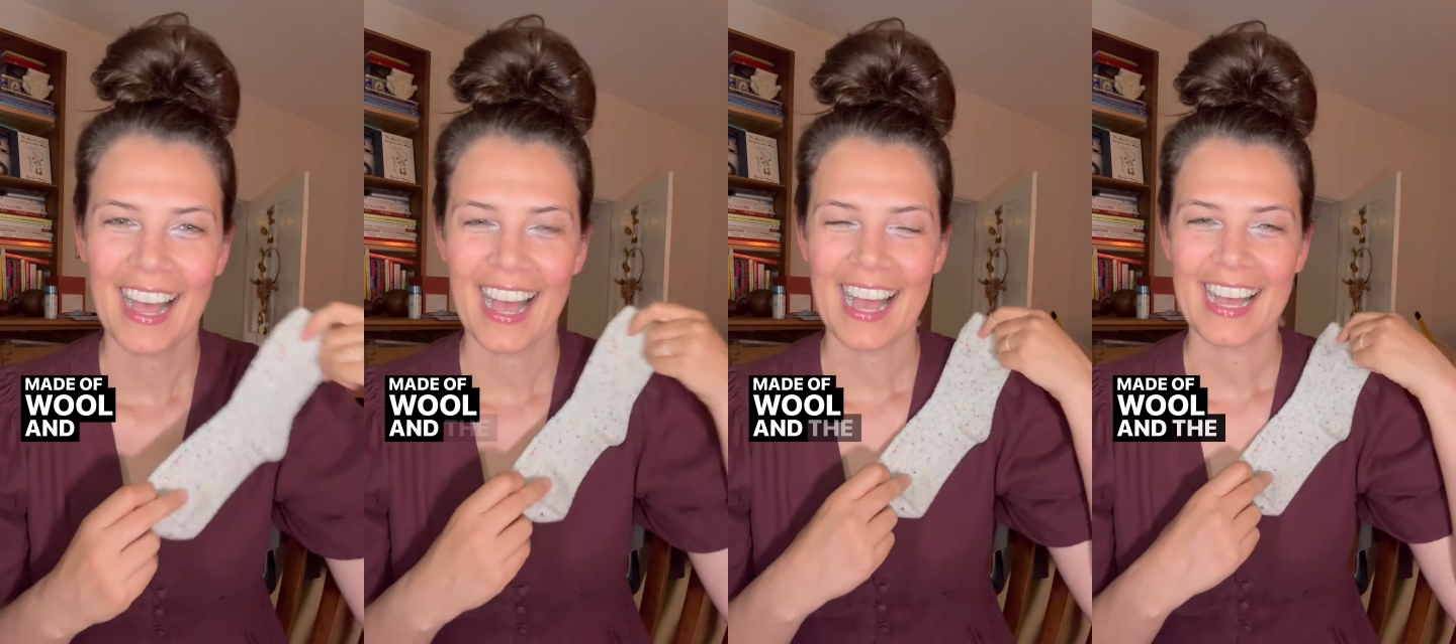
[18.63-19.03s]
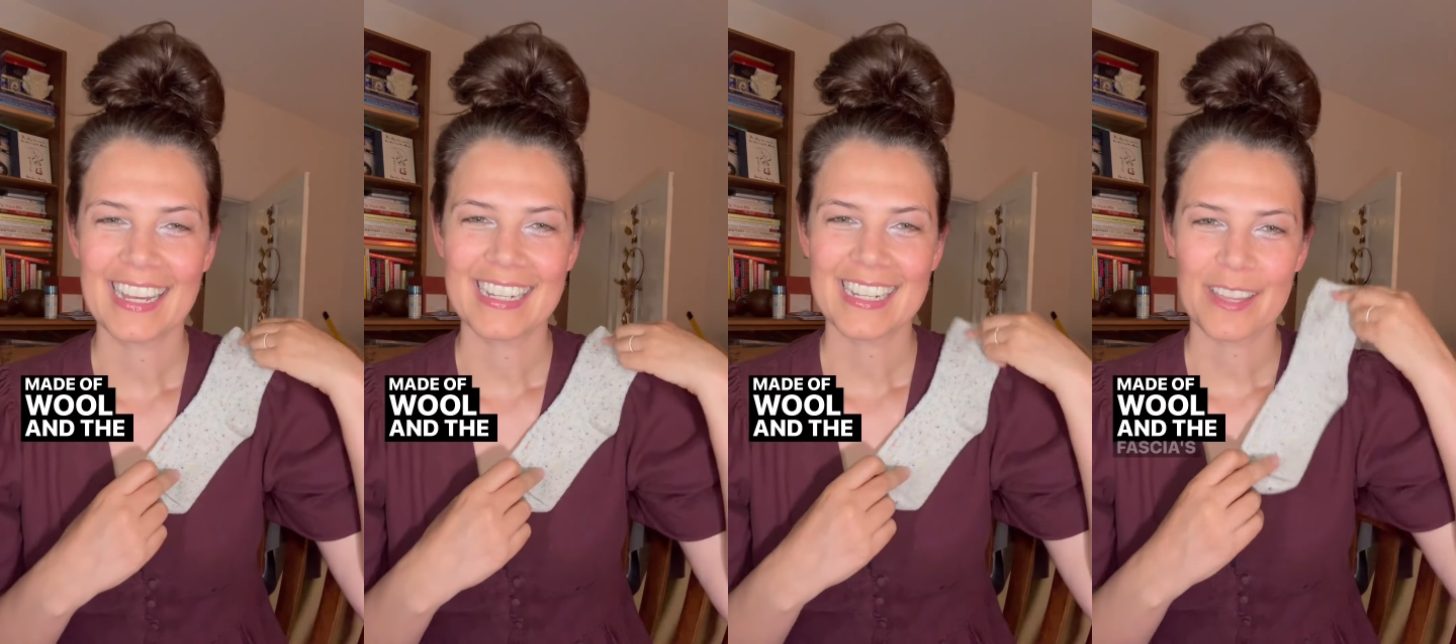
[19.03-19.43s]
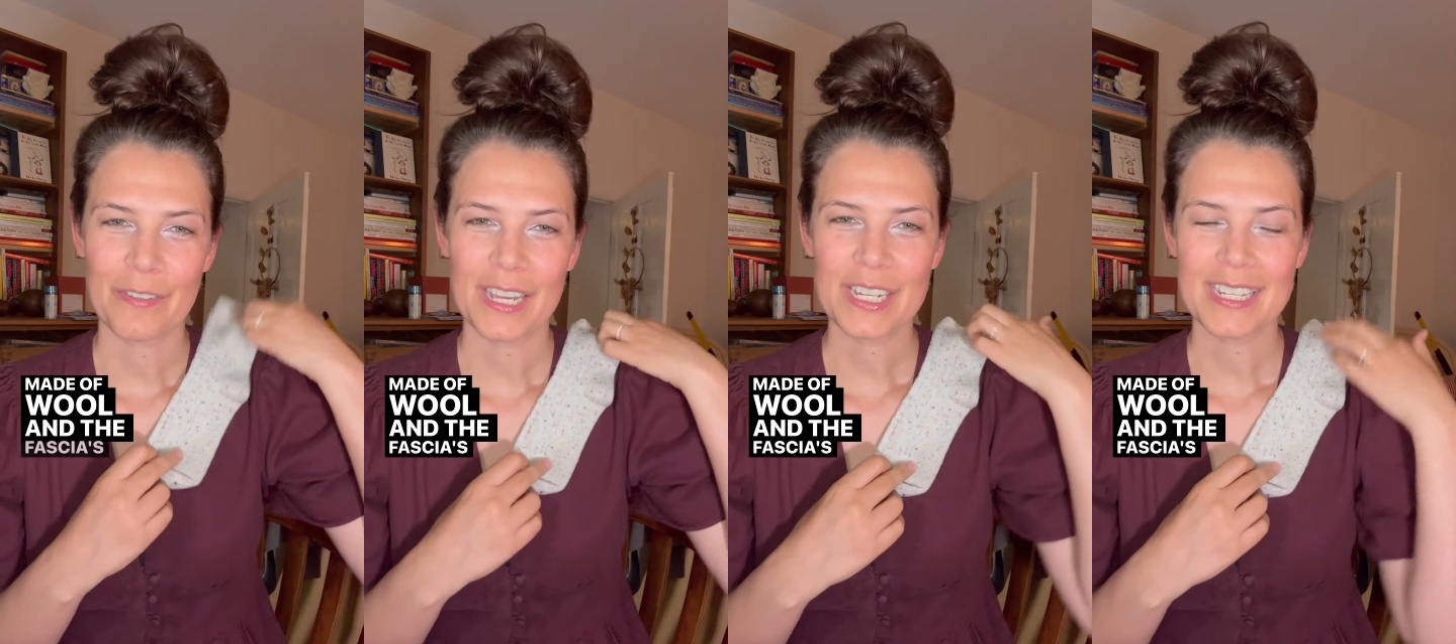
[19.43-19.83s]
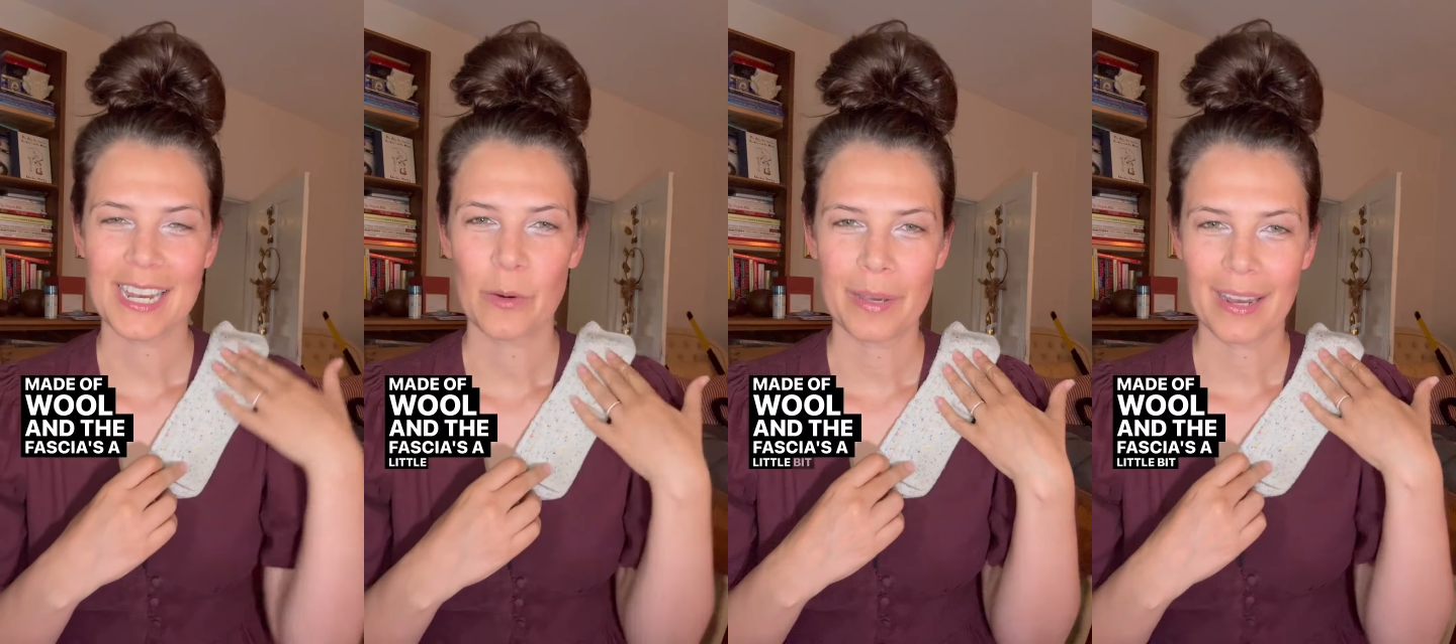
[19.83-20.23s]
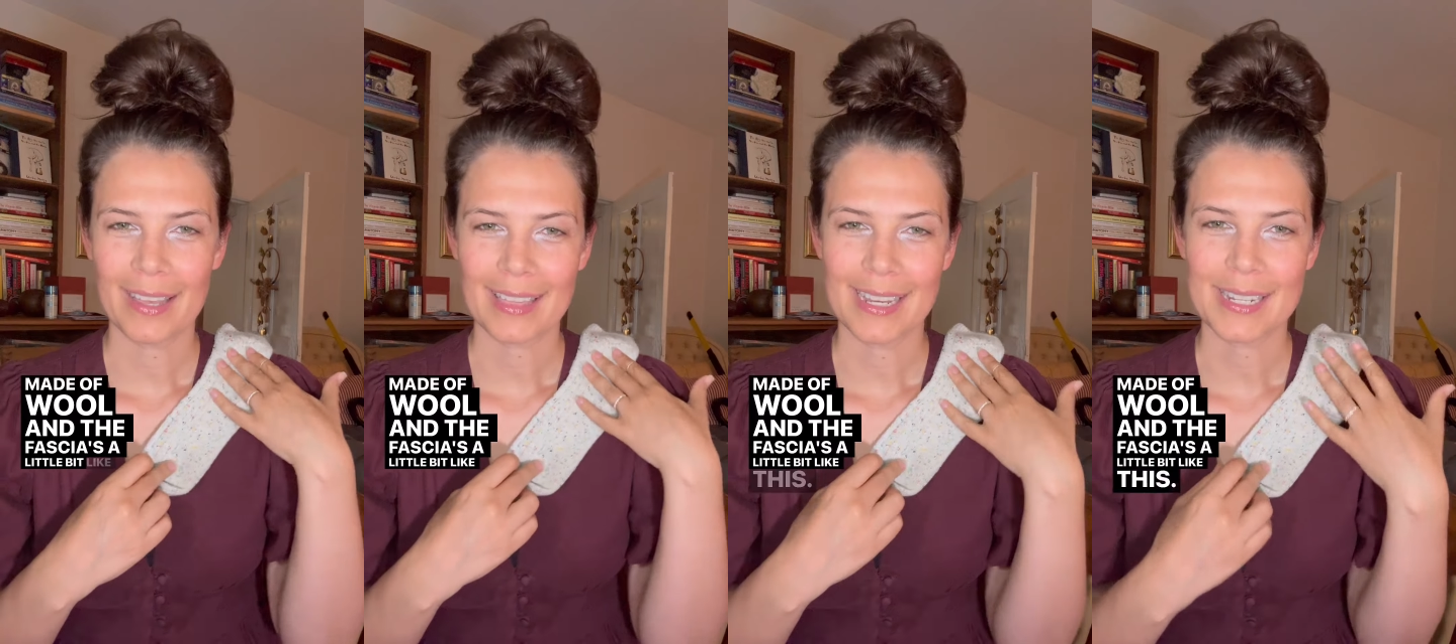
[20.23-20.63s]
and the fascia is a little bit
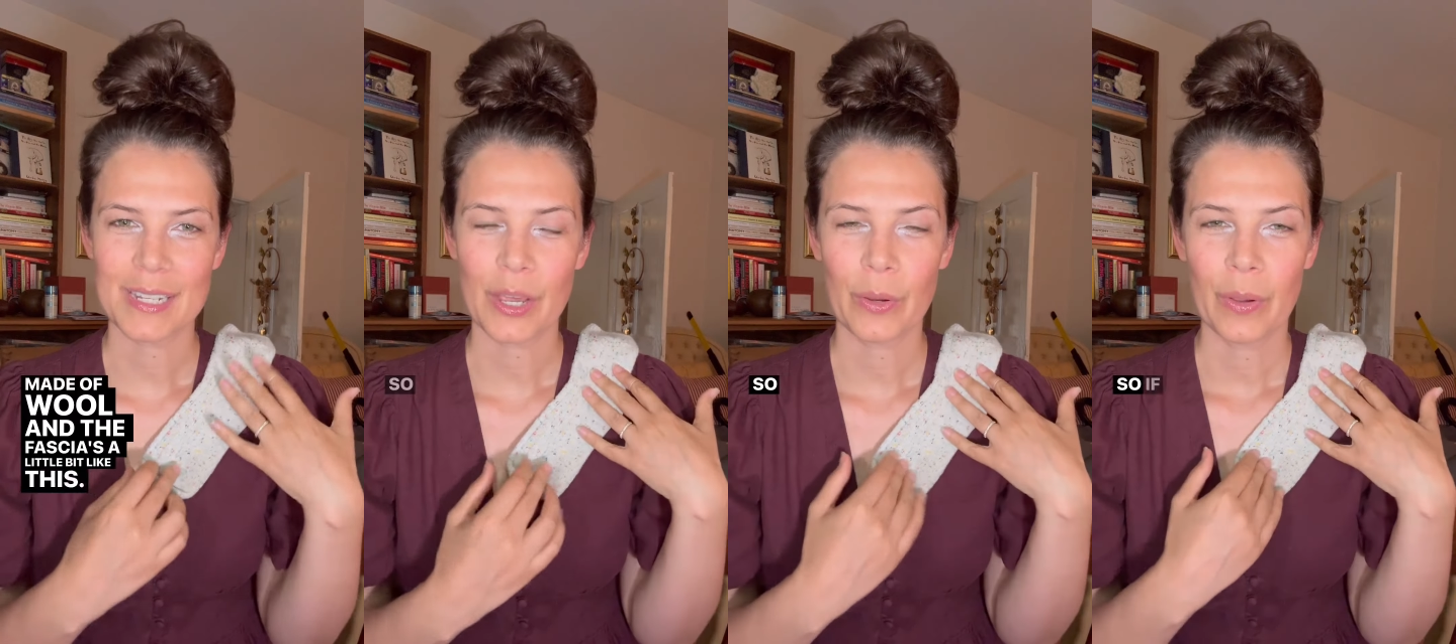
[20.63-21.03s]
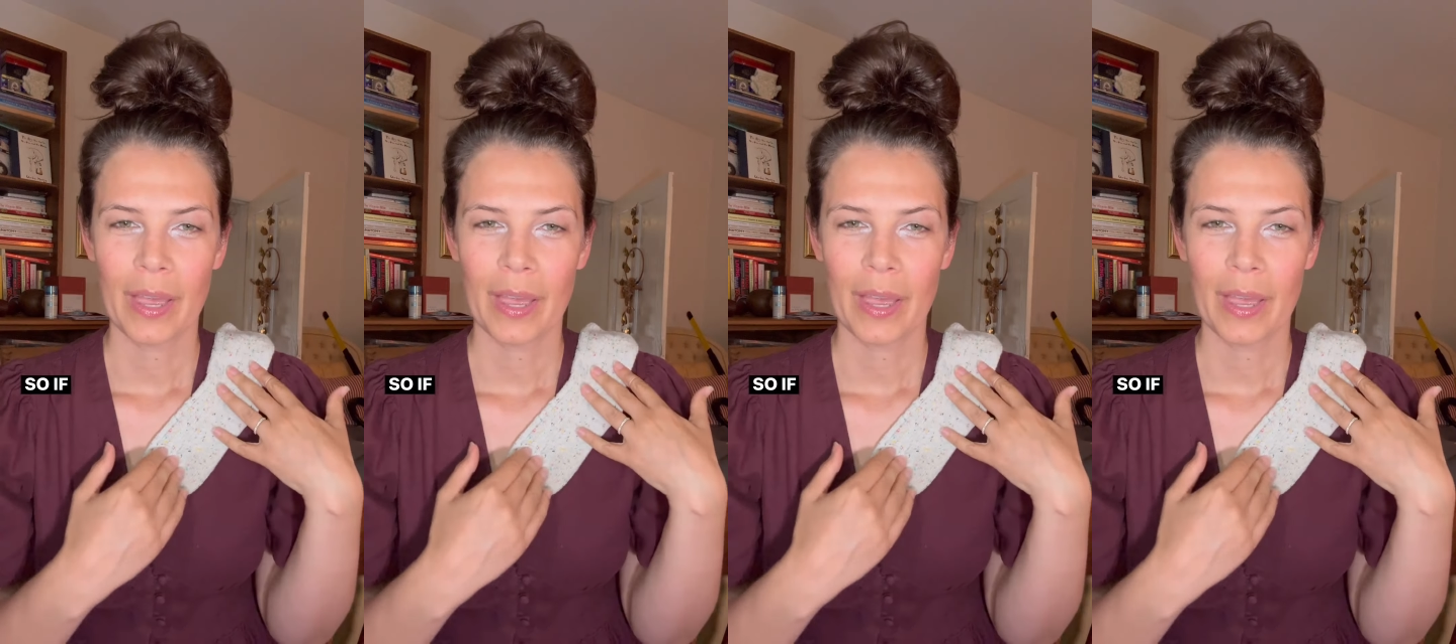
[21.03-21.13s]
like this. So